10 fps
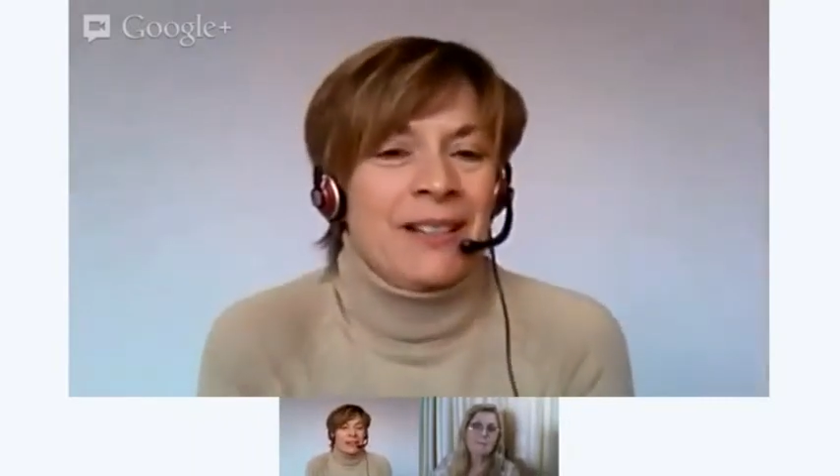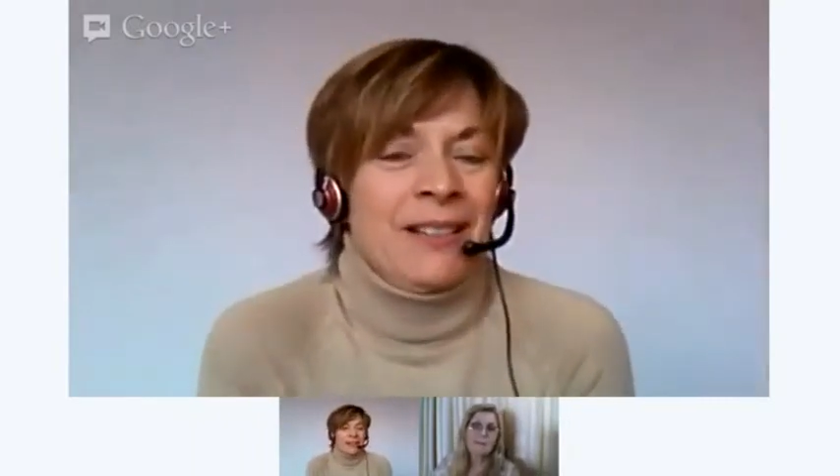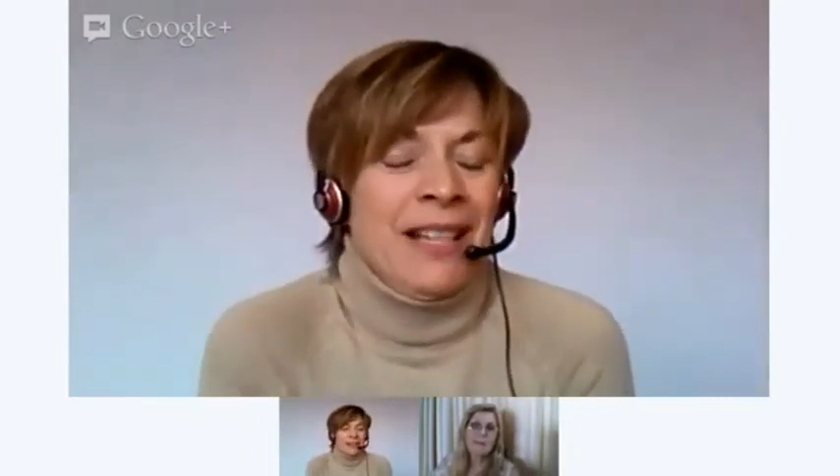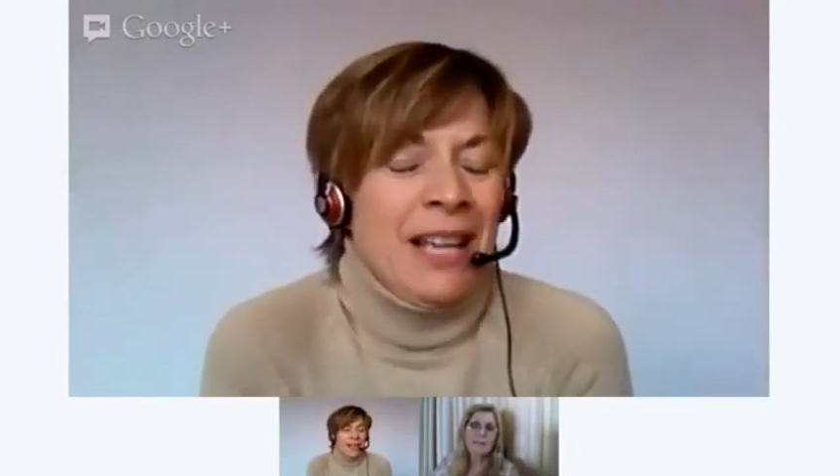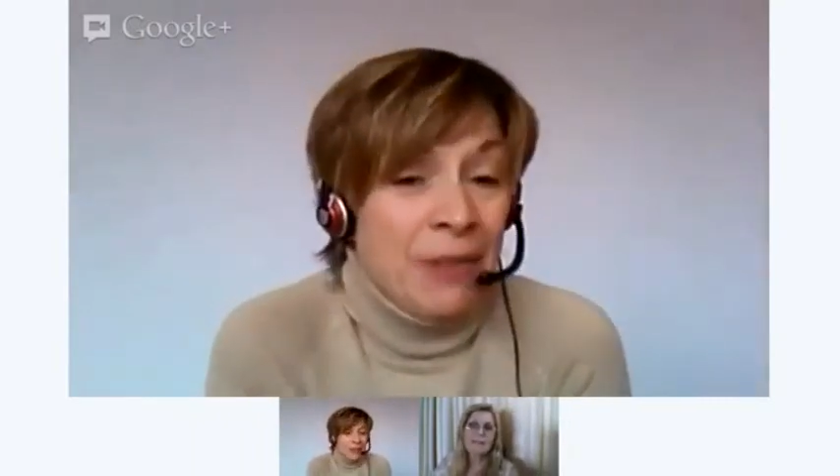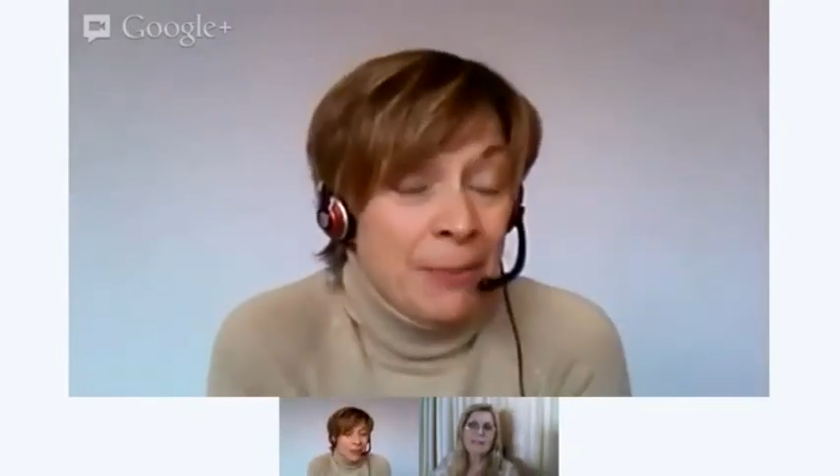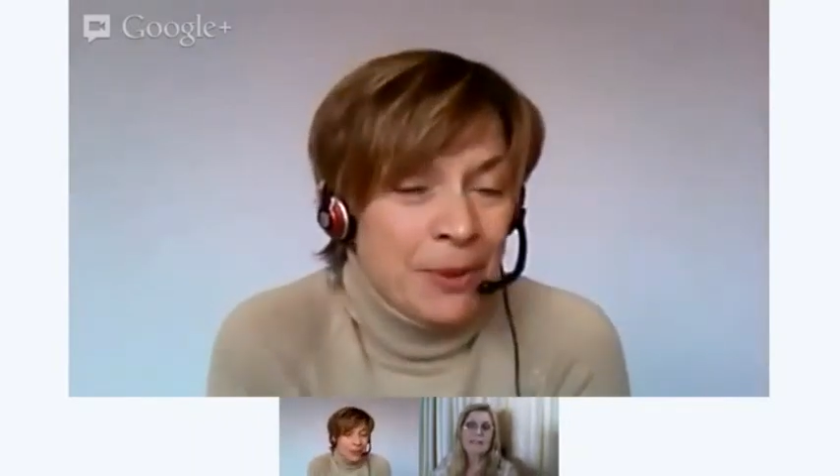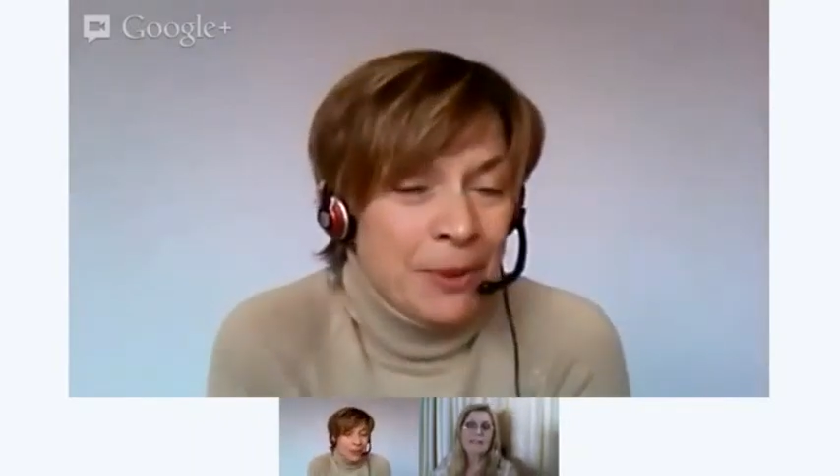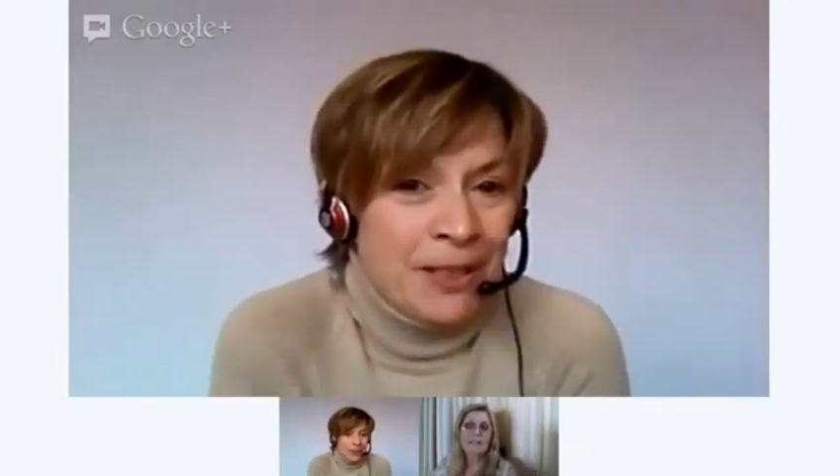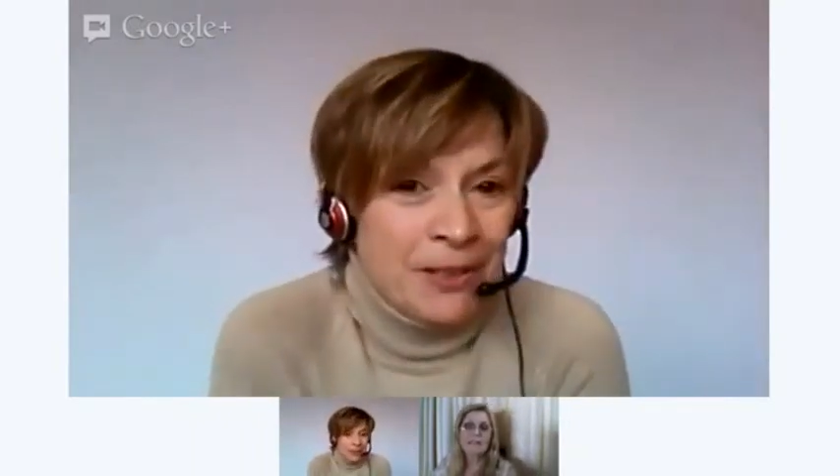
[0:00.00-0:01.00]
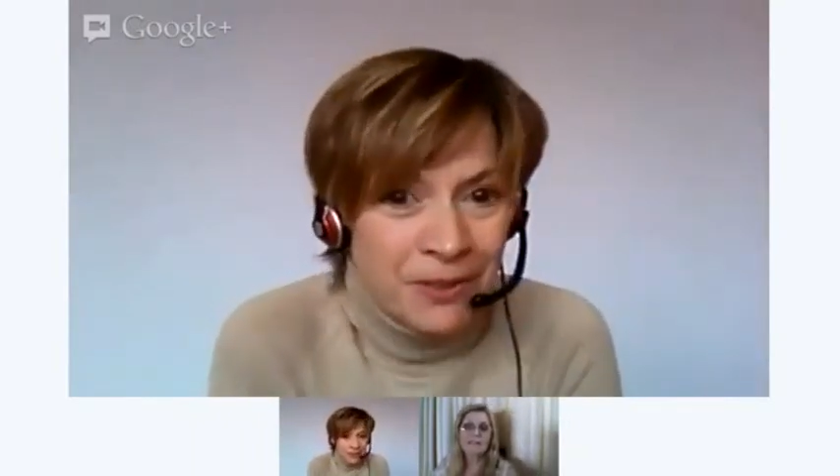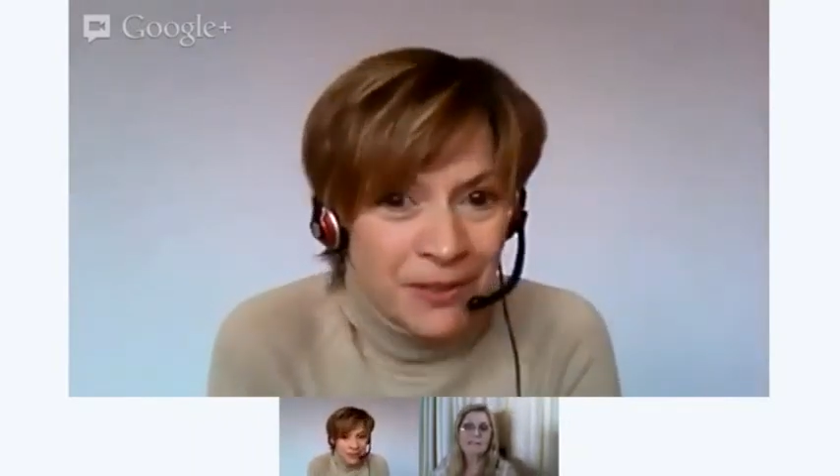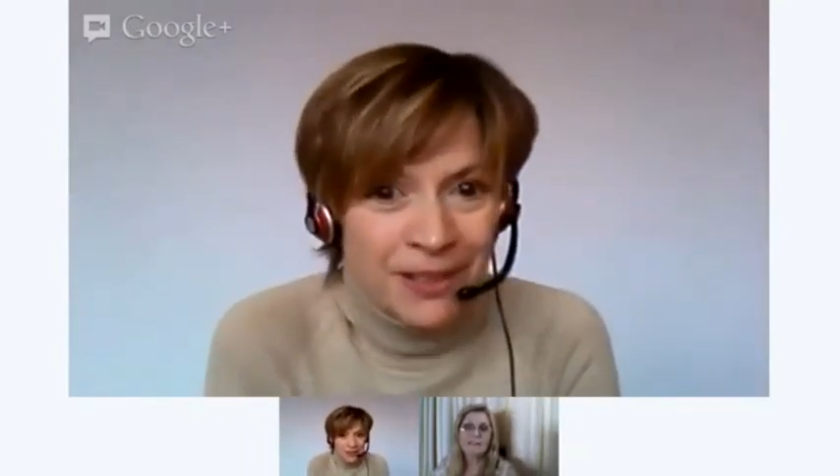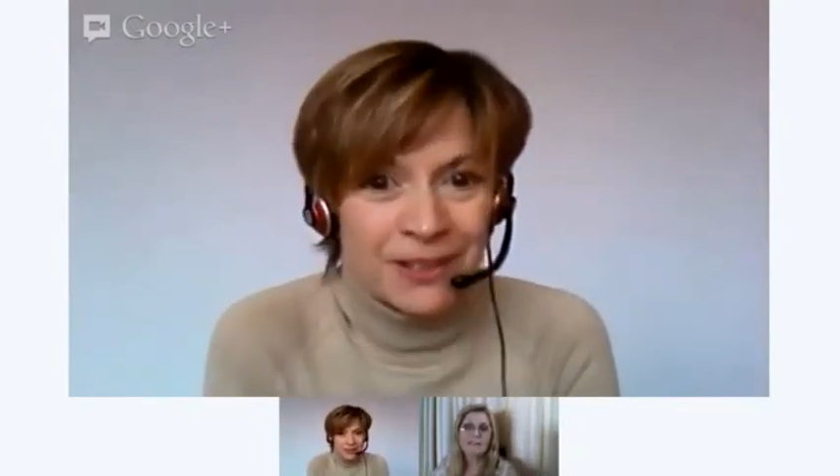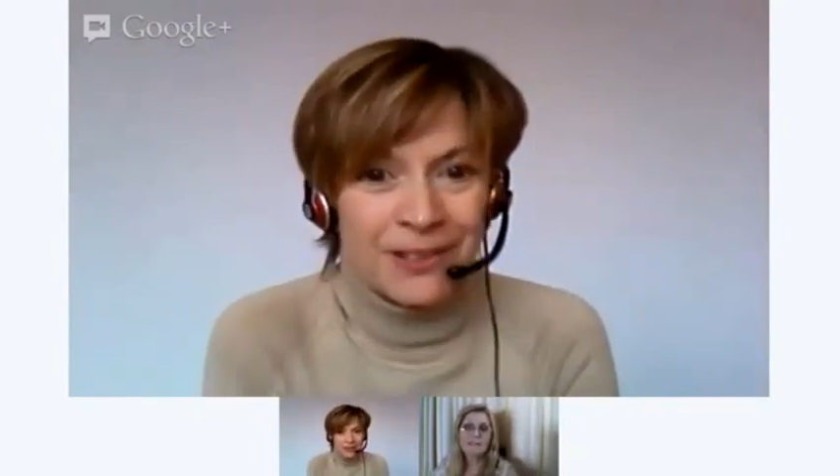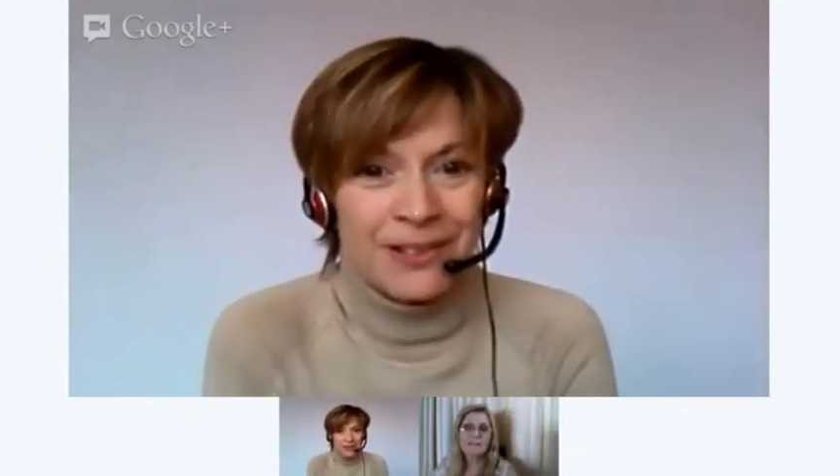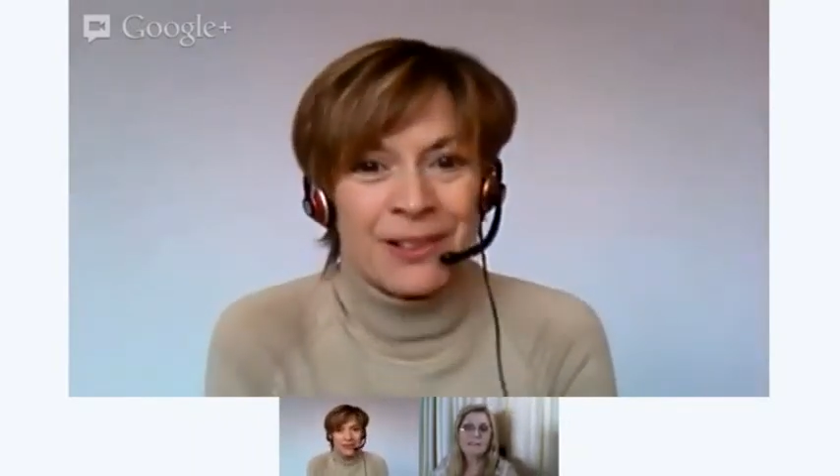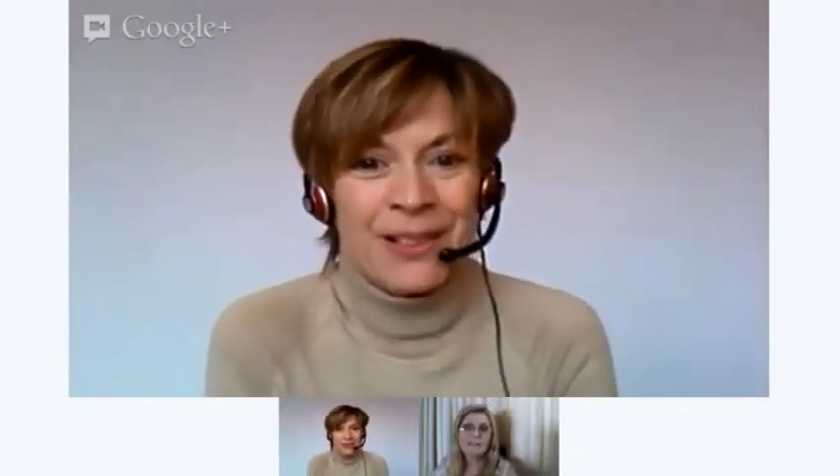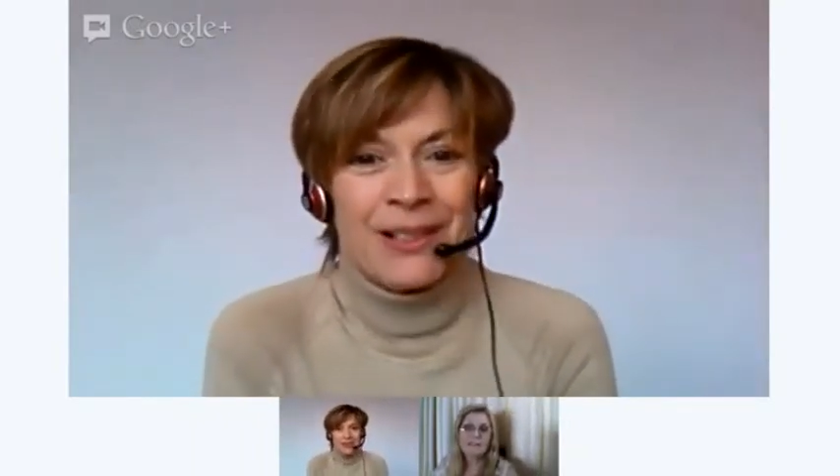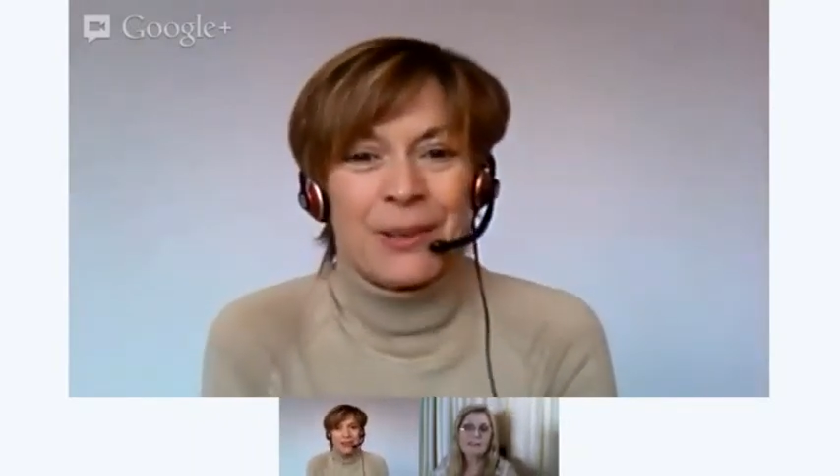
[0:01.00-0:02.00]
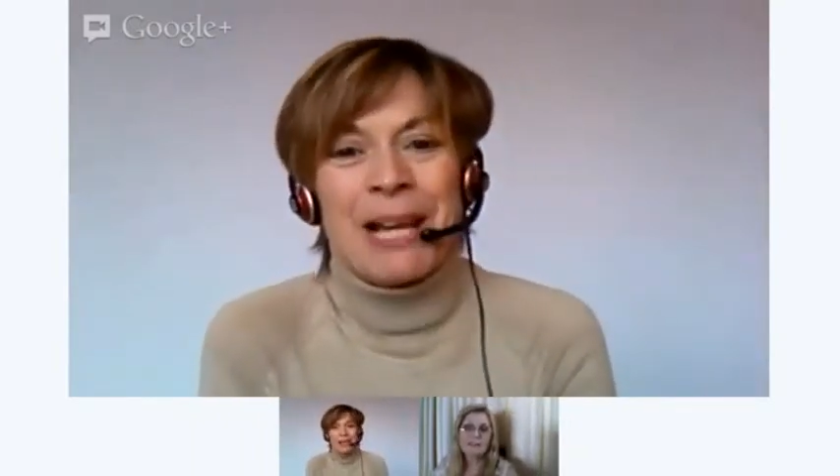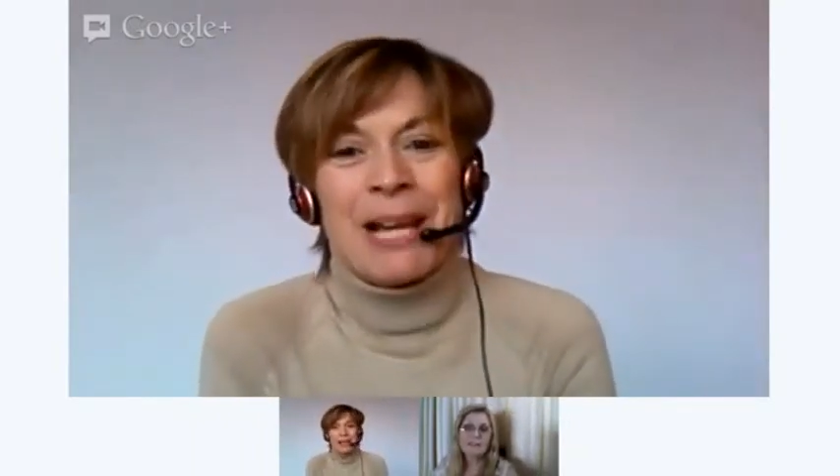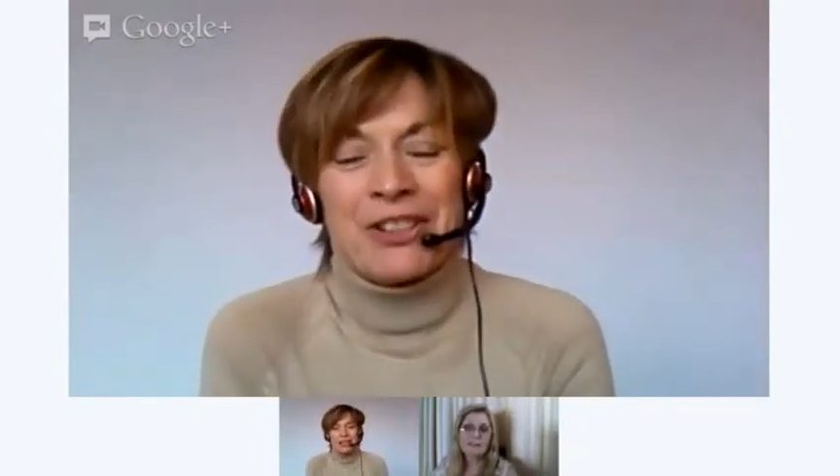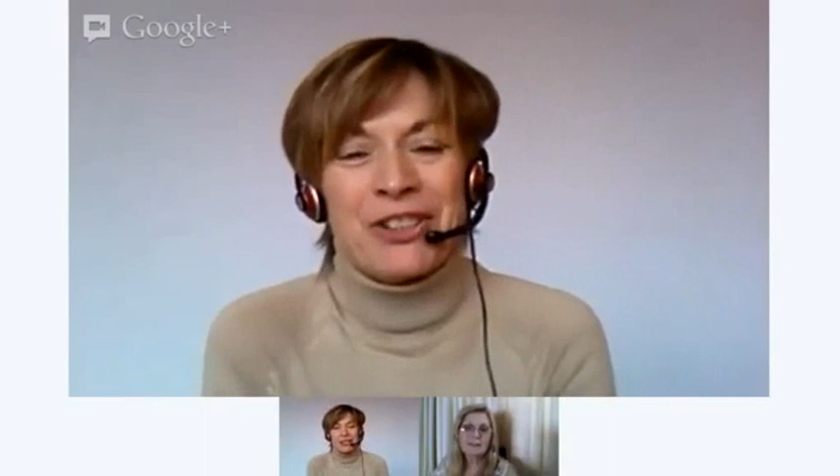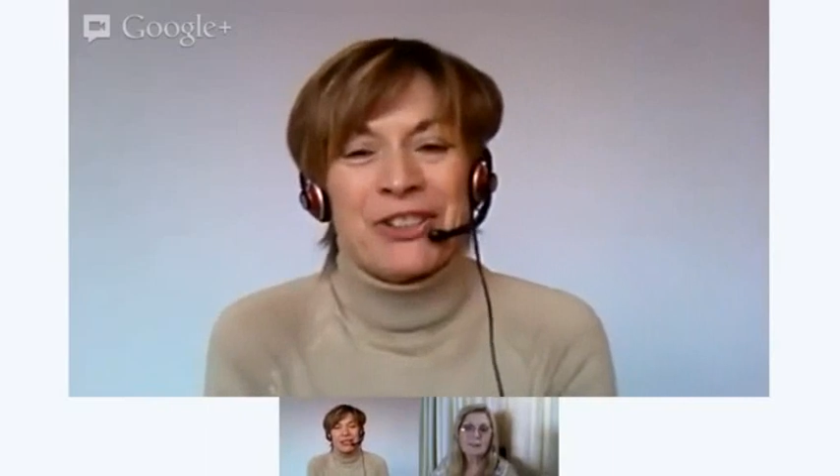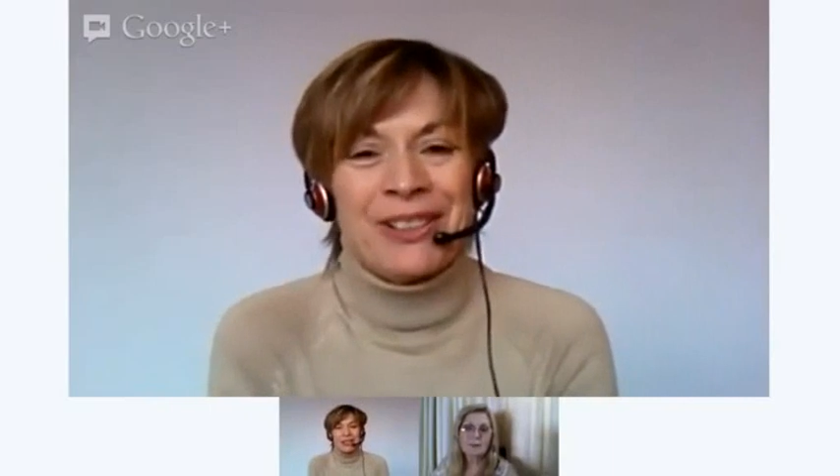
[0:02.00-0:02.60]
everybody can feel the passion